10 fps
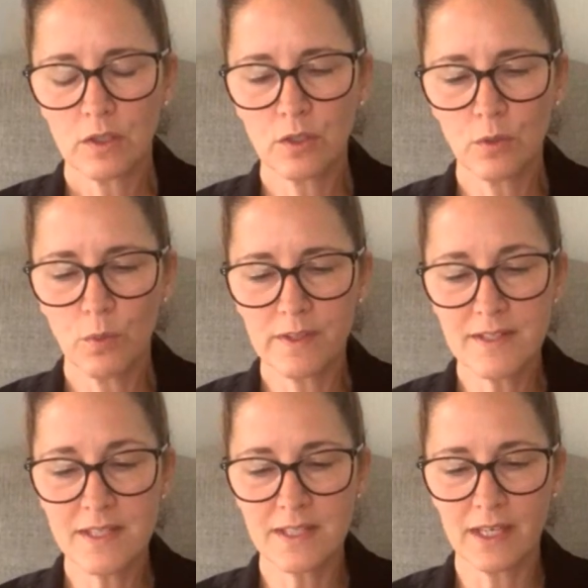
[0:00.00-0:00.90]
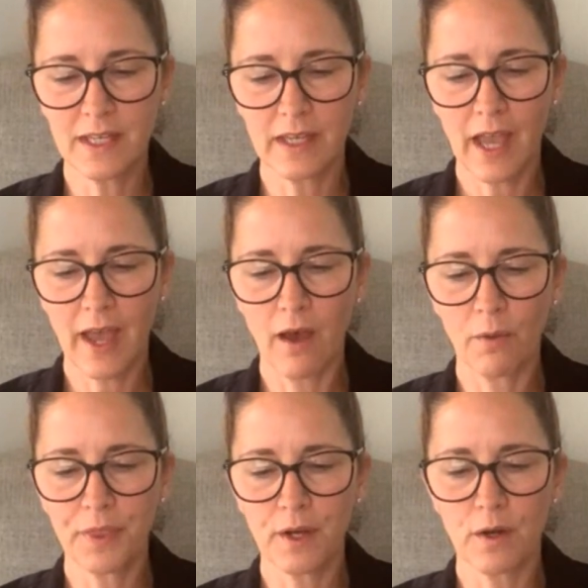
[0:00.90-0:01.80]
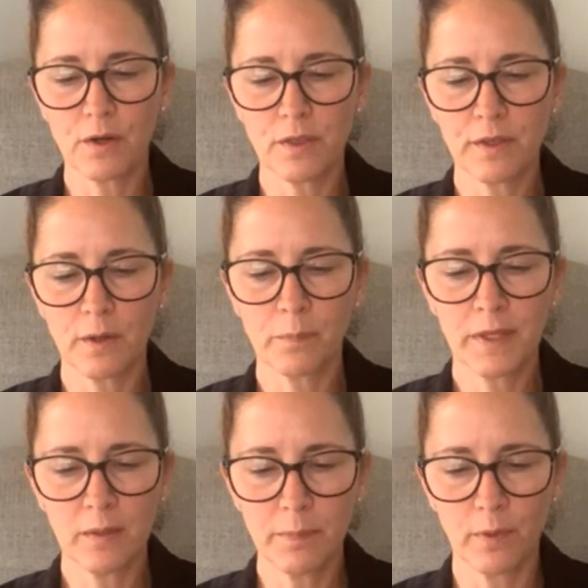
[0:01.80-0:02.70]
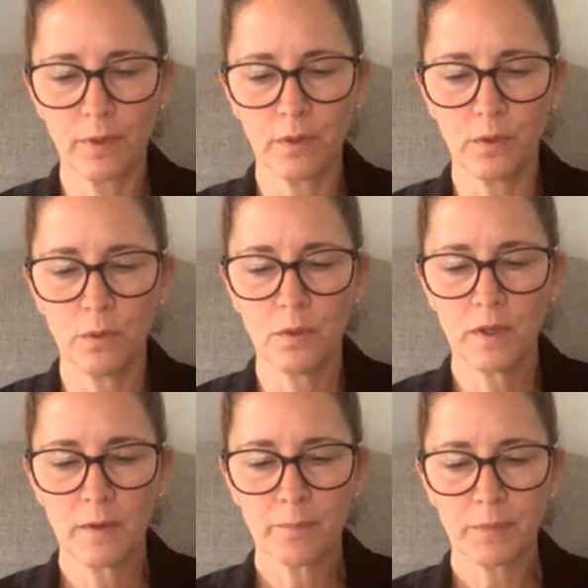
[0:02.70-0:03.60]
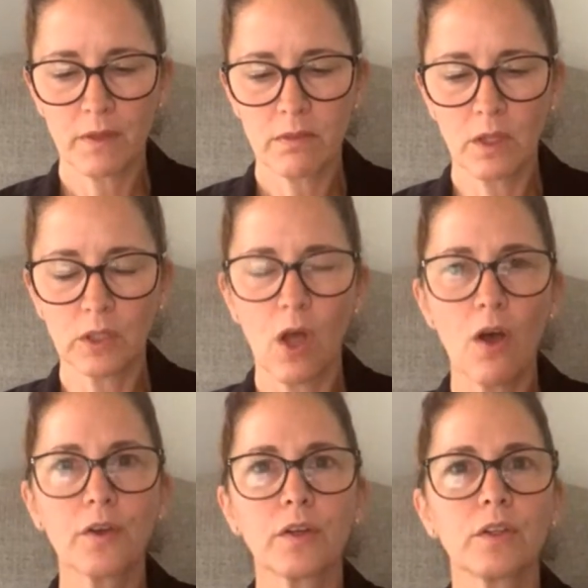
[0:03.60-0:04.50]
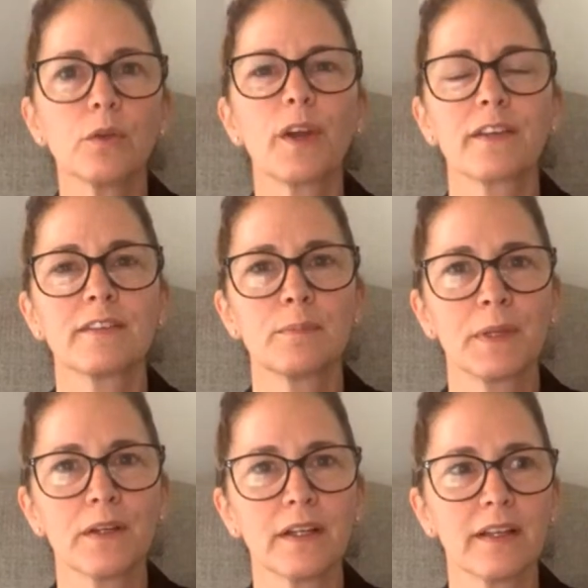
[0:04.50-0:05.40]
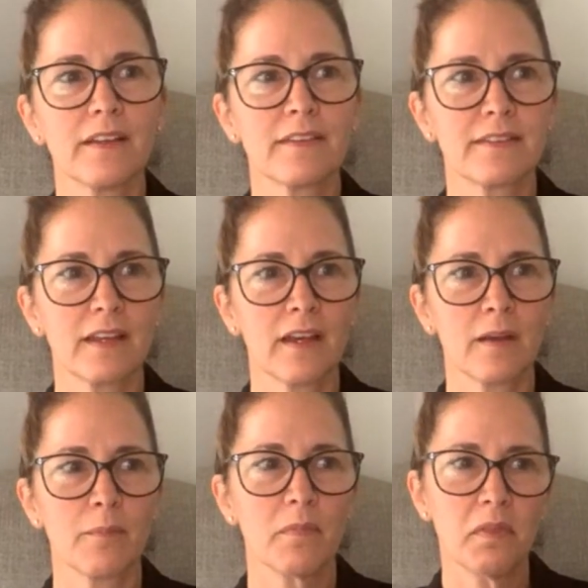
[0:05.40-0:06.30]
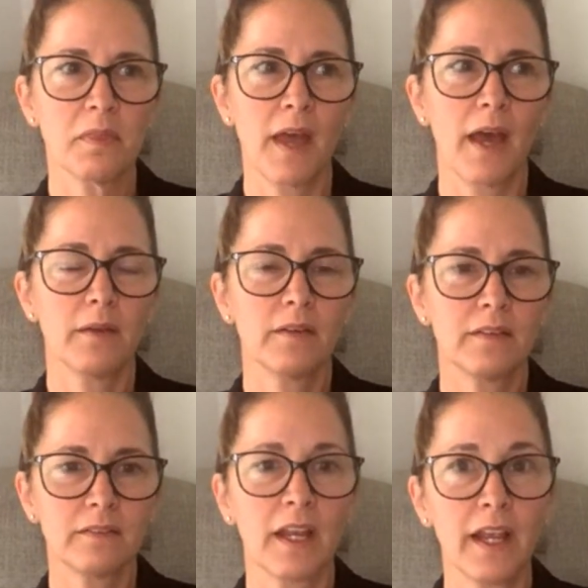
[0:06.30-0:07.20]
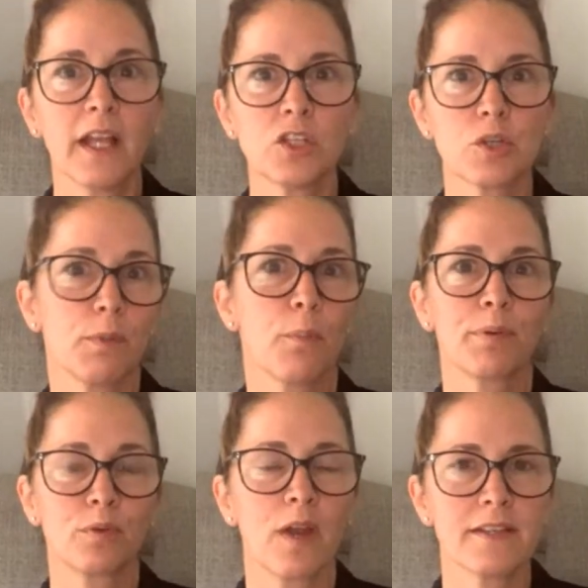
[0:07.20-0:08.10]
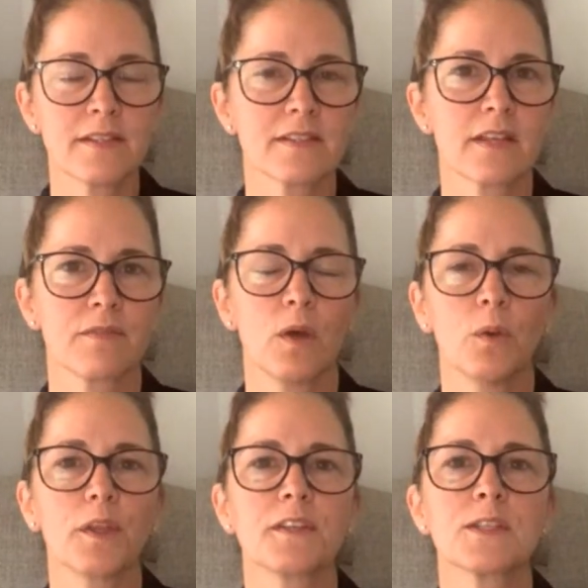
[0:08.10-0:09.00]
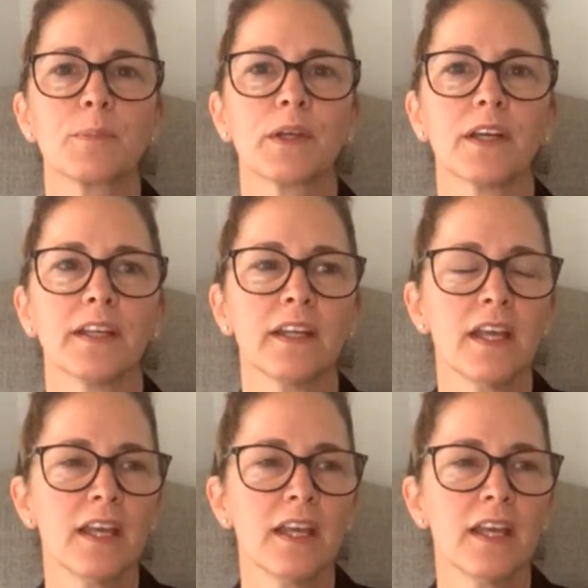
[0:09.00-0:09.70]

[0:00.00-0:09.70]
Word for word: you would see how there there are people who the longer you experience um, that tangible presence of the holy spirit